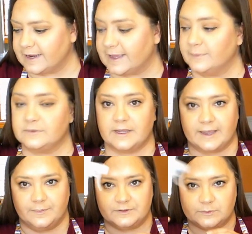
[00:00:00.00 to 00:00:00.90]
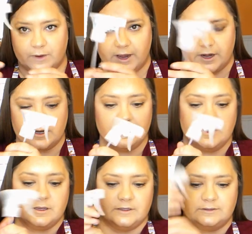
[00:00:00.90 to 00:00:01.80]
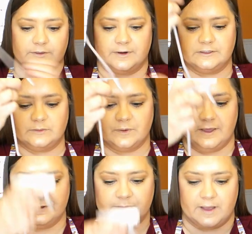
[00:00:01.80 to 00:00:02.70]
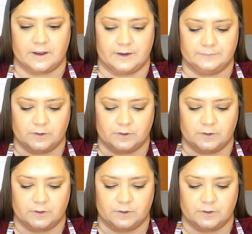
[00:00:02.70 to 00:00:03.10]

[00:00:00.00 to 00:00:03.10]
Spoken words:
I kept the sprayer, so we're going to spray this back on.